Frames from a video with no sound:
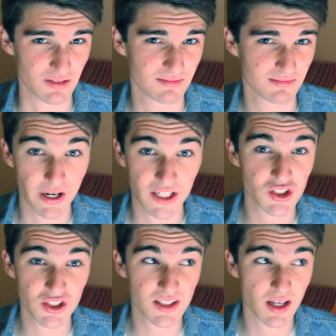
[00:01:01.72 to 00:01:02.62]
But I'm sorry,
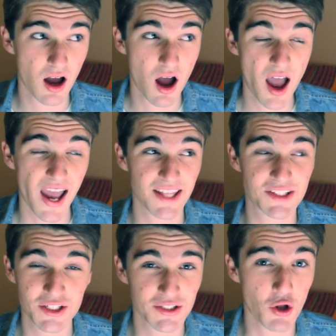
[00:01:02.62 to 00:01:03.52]
it's just
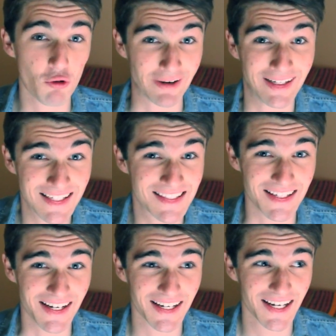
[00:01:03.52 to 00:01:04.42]
not
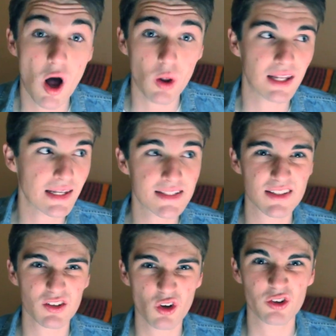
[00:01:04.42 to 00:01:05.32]
realistic. Well, at
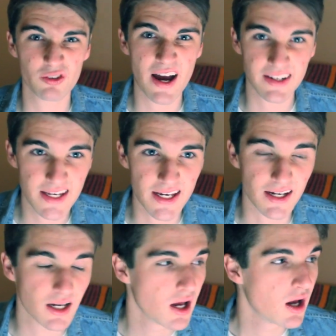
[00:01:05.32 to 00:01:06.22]
least not around
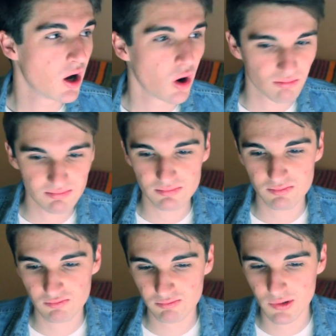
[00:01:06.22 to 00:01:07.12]
here.
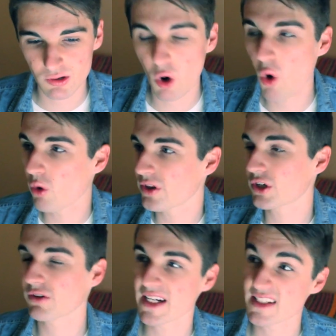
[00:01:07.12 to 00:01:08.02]
Or the
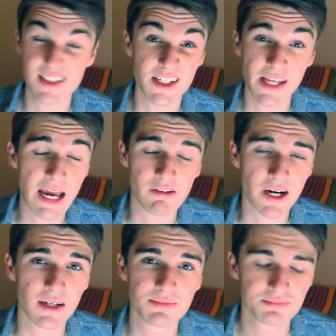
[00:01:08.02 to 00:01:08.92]
greater Sydney
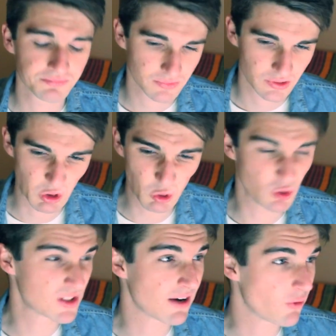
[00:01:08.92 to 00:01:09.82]
area. Or
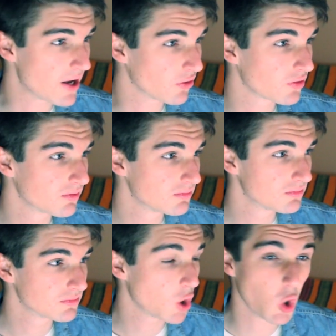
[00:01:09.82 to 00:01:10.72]
New South Wales.
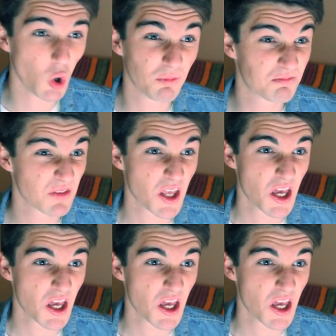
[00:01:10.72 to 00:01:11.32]
Or